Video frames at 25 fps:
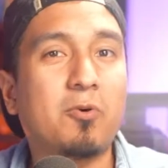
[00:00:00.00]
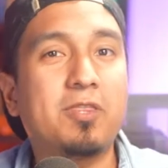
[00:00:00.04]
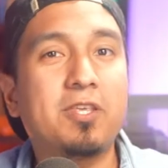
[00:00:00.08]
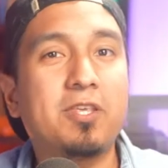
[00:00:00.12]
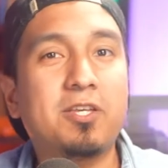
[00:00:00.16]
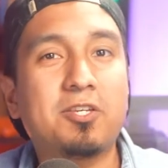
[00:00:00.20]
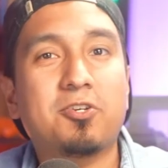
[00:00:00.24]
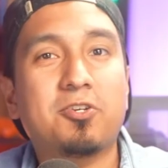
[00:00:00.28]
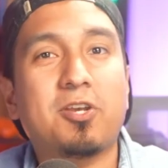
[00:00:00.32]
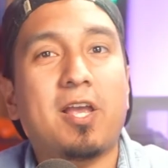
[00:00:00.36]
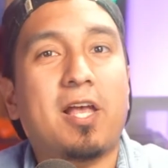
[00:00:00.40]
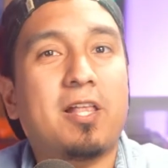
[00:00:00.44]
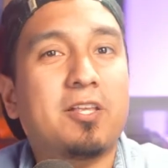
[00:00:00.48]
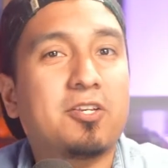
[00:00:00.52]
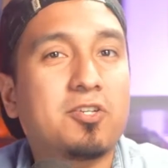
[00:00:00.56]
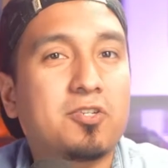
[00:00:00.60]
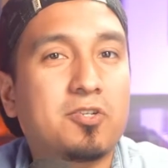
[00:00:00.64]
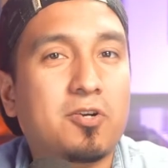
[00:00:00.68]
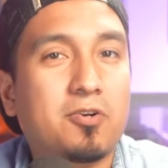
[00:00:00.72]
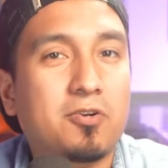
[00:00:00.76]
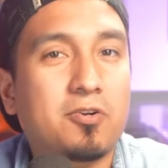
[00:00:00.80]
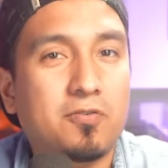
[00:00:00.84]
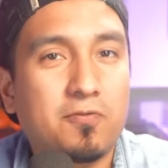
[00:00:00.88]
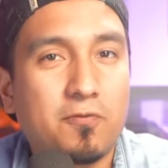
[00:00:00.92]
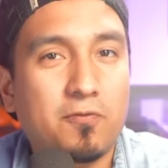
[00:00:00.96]
when this challenge
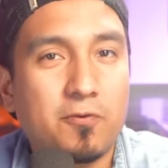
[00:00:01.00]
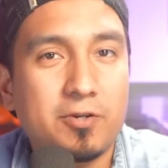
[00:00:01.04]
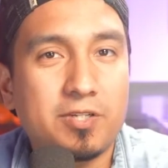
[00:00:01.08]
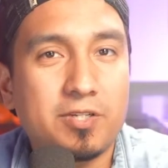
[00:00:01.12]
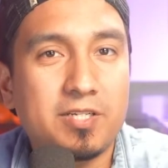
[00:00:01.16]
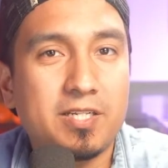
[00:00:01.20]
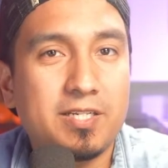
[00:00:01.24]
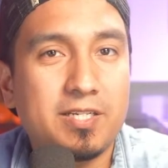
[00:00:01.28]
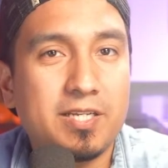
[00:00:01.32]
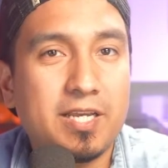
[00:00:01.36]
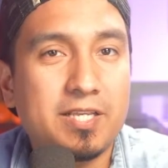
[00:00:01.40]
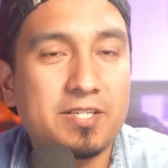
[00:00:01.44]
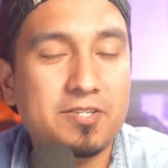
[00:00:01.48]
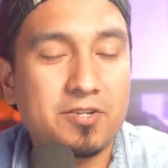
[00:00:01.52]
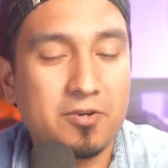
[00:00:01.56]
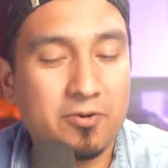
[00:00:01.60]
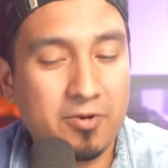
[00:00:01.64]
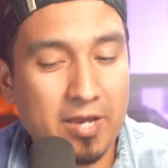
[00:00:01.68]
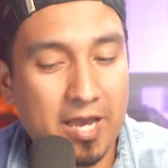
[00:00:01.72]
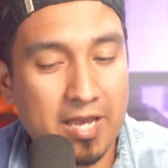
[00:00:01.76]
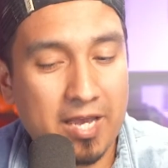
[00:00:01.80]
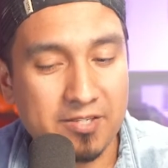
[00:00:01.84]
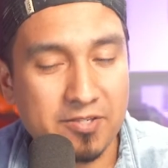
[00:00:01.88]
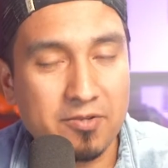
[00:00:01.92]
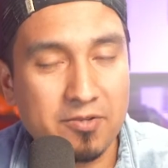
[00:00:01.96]
started 14 days
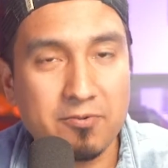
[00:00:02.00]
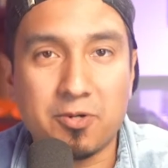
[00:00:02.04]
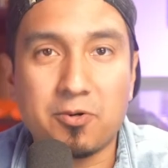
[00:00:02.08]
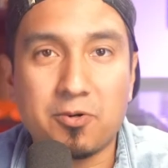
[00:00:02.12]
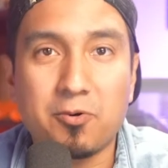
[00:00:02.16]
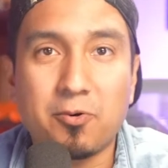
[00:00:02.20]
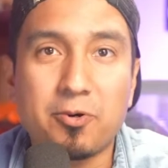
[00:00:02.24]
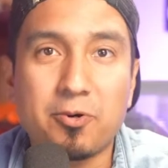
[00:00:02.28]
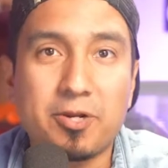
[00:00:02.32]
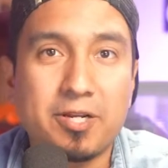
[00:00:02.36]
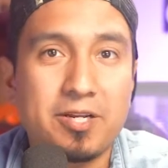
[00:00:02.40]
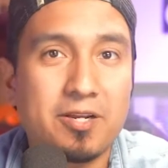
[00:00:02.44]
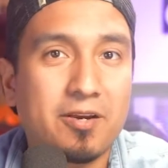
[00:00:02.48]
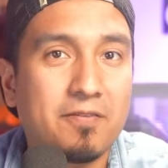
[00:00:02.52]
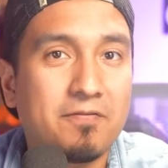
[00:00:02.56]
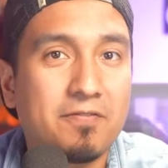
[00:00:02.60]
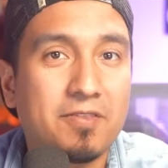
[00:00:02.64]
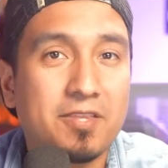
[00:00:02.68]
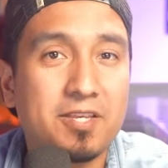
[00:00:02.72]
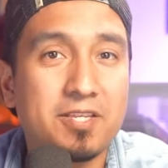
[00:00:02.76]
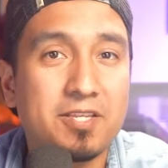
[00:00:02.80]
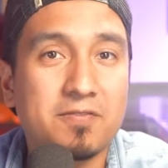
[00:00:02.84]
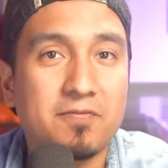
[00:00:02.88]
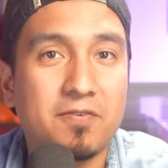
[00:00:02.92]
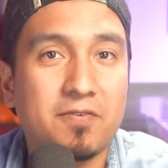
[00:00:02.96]
ago as of the recording of
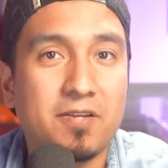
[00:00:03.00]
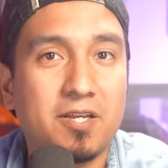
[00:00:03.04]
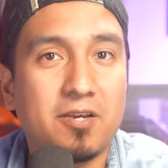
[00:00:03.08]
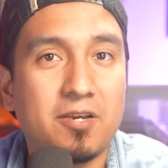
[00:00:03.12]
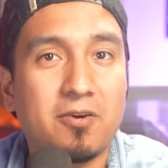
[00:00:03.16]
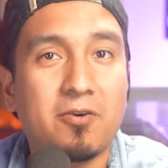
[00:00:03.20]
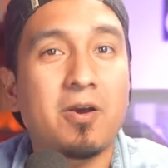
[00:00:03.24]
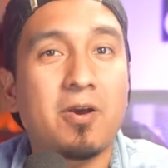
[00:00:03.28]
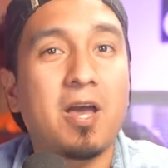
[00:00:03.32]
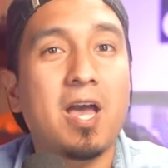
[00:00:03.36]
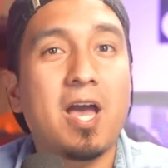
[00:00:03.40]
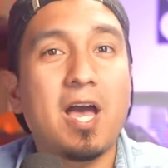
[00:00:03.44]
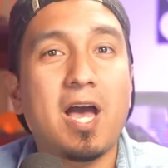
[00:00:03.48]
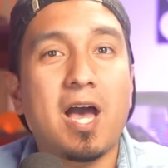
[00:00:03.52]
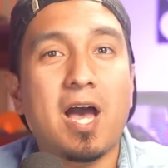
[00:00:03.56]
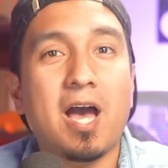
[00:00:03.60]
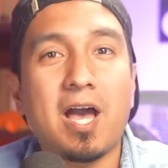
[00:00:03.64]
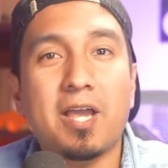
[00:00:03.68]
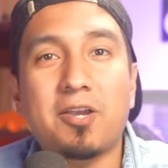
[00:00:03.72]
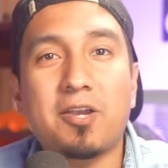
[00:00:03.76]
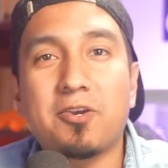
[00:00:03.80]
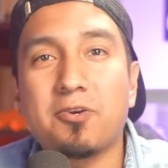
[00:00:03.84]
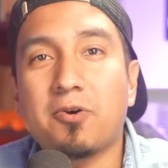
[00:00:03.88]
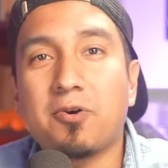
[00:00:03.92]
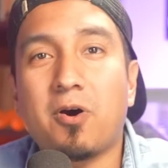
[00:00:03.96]
this video,
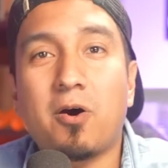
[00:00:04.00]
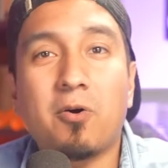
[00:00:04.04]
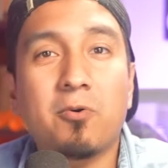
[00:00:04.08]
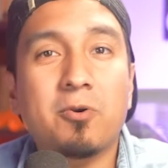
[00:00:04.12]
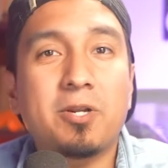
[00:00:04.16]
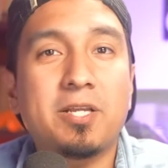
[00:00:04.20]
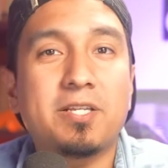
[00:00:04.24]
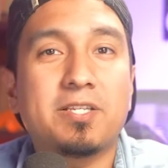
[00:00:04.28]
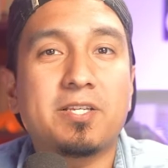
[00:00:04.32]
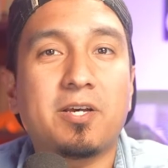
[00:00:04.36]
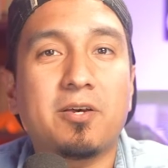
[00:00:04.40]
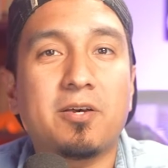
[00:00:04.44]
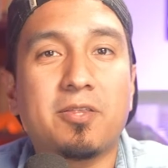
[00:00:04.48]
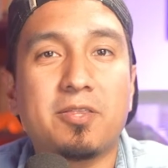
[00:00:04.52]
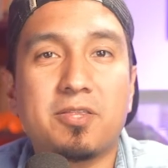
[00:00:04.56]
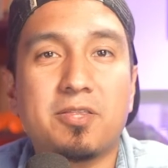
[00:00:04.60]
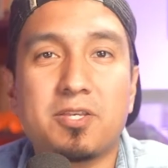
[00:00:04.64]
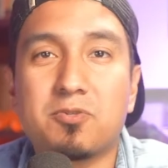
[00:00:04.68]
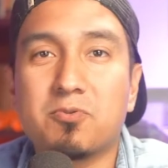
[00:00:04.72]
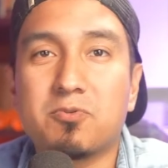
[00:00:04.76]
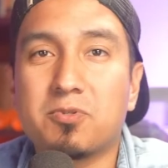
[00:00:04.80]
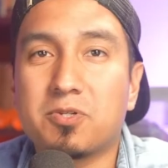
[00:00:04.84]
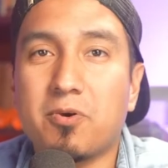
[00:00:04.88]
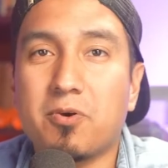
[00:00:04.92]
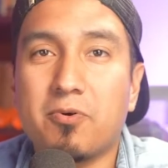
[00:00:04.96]
I could already tell that
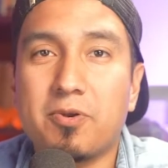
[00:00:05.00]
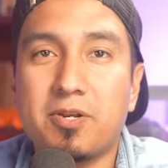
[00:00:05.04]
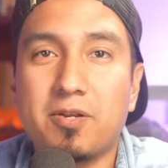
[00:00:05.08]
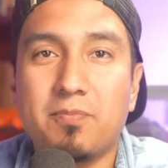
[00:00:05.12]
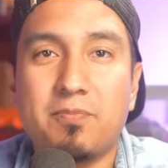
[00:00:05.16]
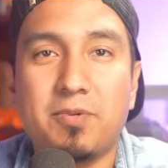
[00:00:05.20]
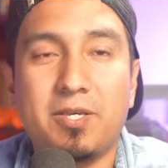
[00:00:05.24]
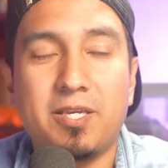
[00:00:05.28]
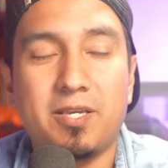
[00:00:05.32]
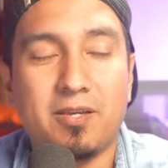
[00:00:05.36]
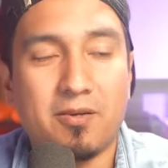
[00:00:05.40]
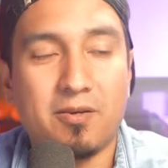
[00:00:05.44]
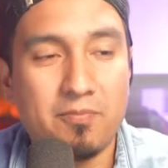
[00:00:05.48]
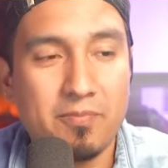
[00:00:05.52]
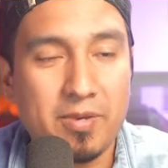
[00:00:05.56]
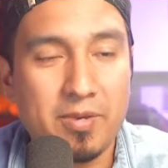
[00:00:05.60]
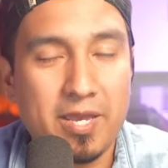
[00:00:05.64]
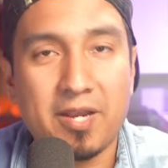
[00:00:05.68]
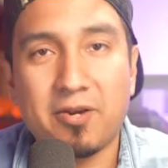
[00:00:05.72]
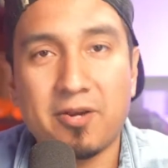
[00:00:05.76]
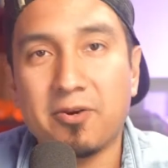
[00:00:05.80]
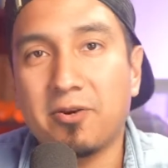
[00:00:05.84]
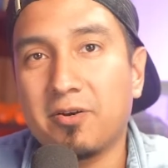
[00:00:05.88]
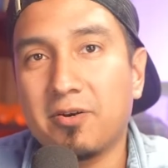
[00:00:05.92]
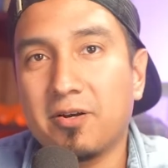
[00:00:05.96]
this was going to be a
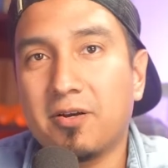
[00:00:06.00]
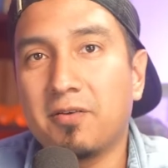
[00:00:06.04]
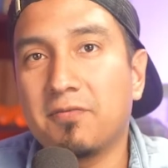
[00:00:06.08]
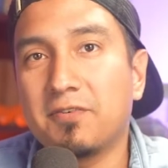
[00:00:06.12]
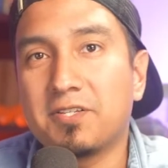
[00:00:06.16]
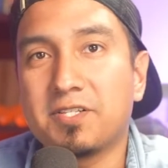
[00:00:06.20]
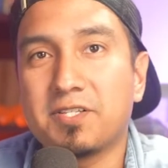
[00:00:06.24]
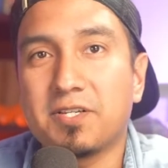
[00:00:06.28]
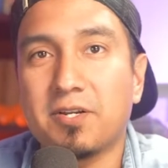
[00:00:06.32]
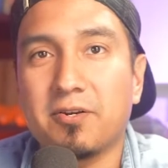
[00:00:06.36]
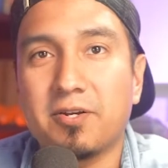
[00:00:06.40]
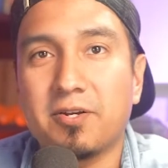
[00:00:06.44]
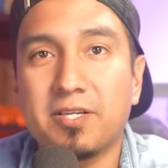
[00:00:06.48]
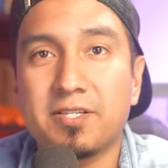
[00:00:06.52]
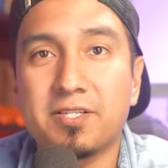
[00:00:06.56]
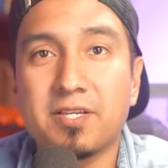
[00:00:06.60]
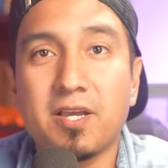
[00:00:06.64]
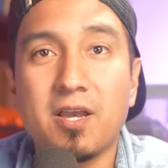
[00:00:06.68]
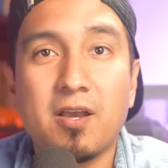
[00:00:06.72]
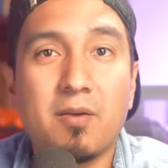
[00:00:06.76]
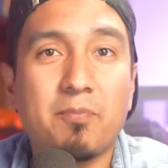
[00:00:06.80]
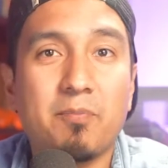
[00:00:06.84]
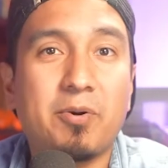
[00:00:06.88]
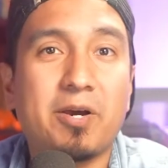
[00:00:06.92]
banger of a series.